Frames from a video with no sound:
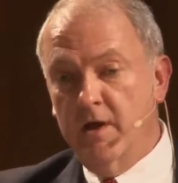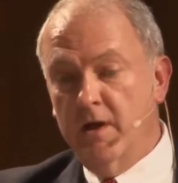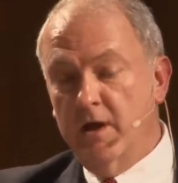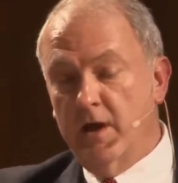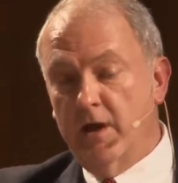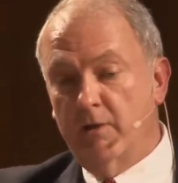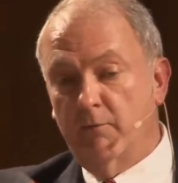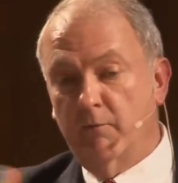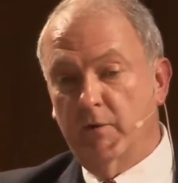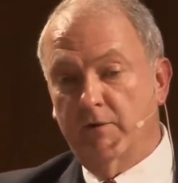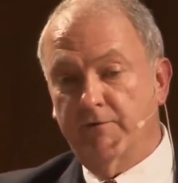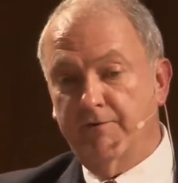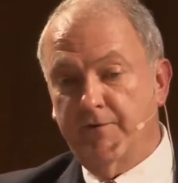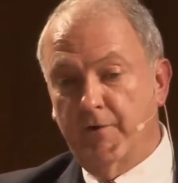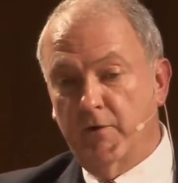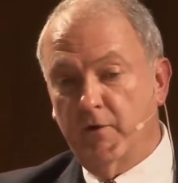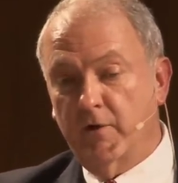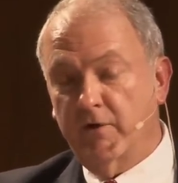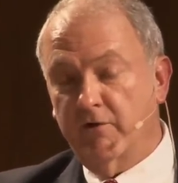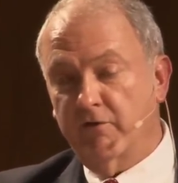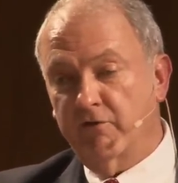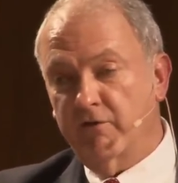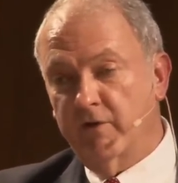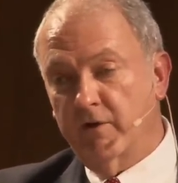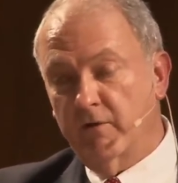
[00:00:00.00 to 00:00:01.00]
and we're
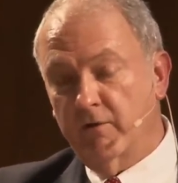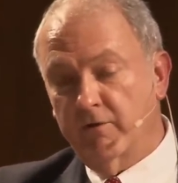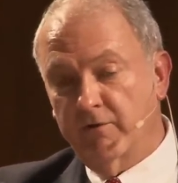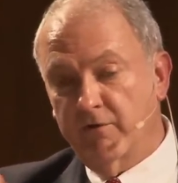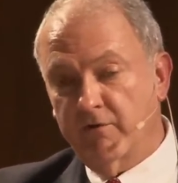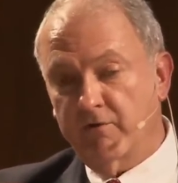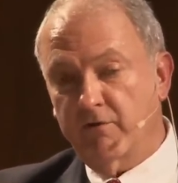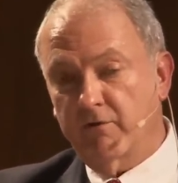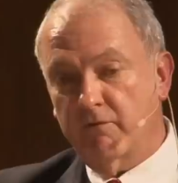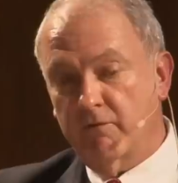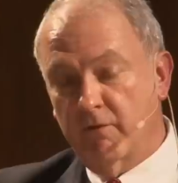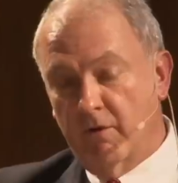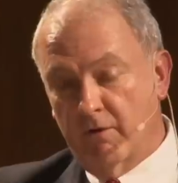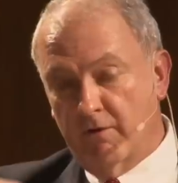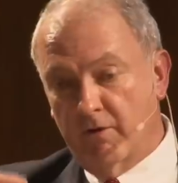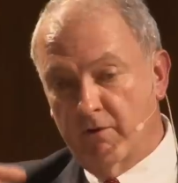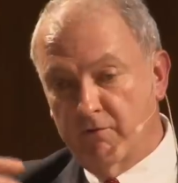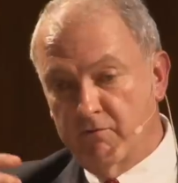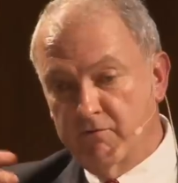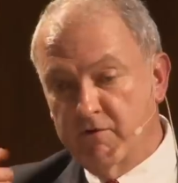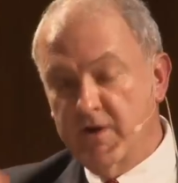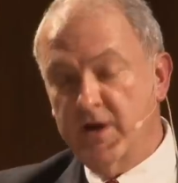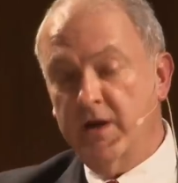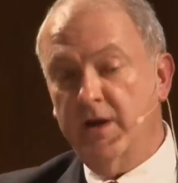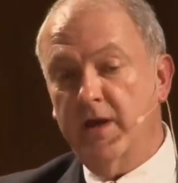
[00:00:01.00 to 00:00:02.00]
focusing on this on a
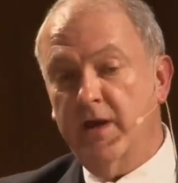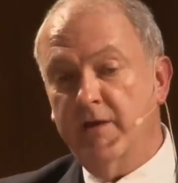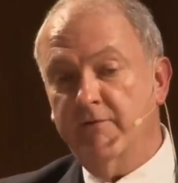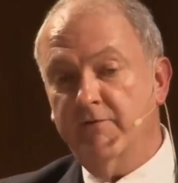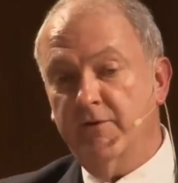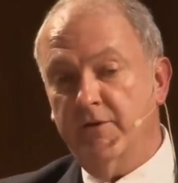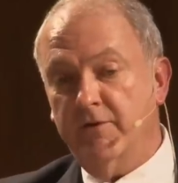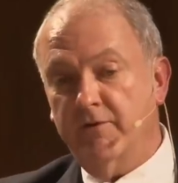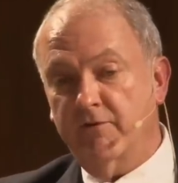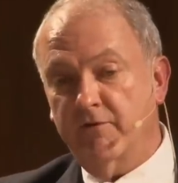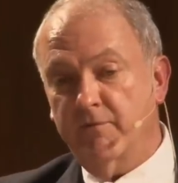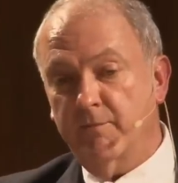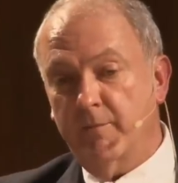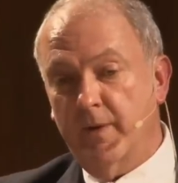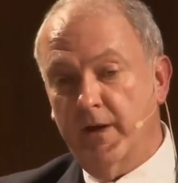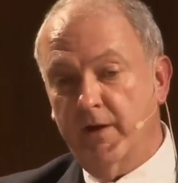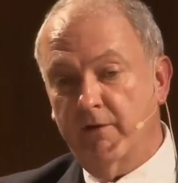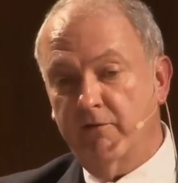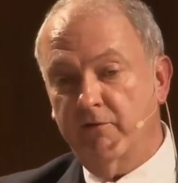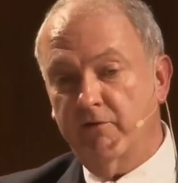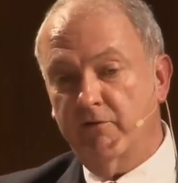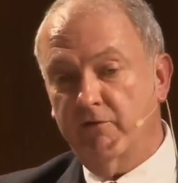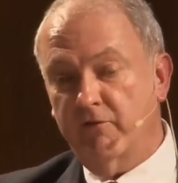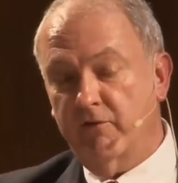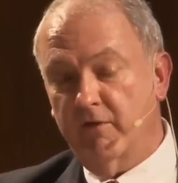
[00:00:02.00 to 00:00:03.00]
really
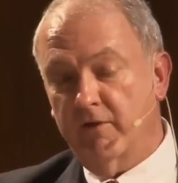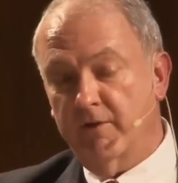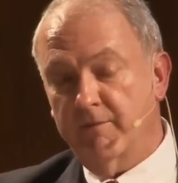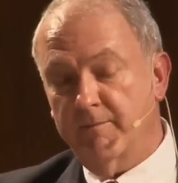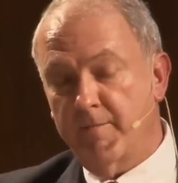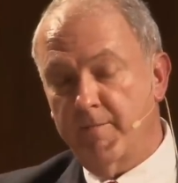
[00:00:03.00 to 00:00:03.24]
evidence-based